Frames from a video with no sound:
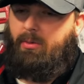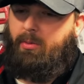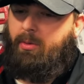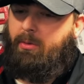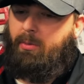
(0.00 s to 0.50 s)

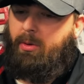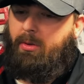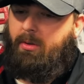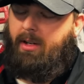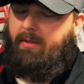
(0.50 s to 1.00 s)
we,
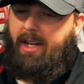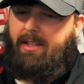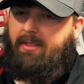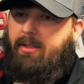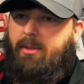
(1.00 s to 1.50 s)
are
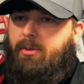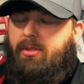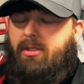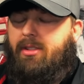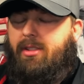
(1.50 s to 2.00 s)
advancing
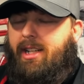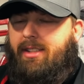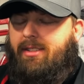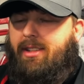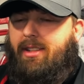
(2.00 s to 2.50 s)
tools that's like I
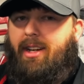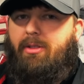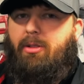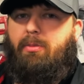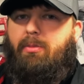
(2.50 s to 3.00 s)
said
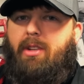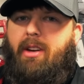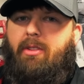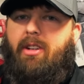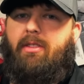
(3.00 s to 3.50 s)
never
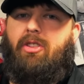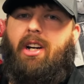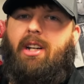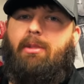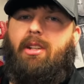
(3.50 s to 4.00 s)
never even
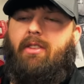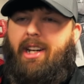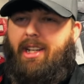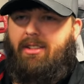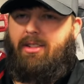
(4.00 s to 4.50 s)
tried to be
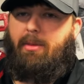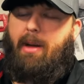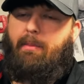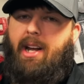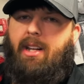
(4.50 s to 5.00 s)
advanced.
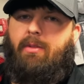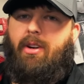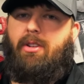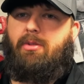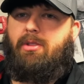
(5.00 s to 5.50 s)
Somebody made the
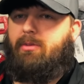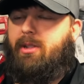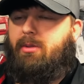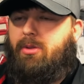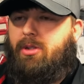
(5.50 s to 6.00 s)
first one and
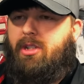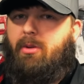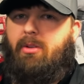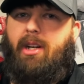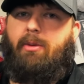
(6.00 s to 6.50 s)
we were just
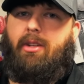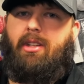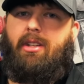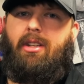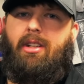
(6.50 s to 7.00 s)
okay with
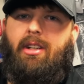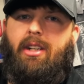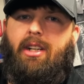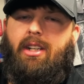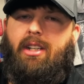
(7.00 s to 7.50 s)
it.
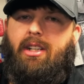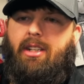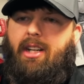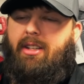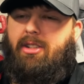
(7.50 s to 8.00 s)
There you go.
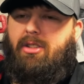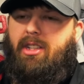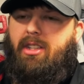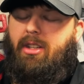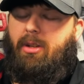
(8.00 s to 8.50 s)
And now that you
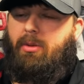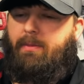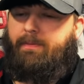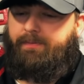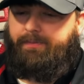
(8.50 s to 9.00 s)
see the new one,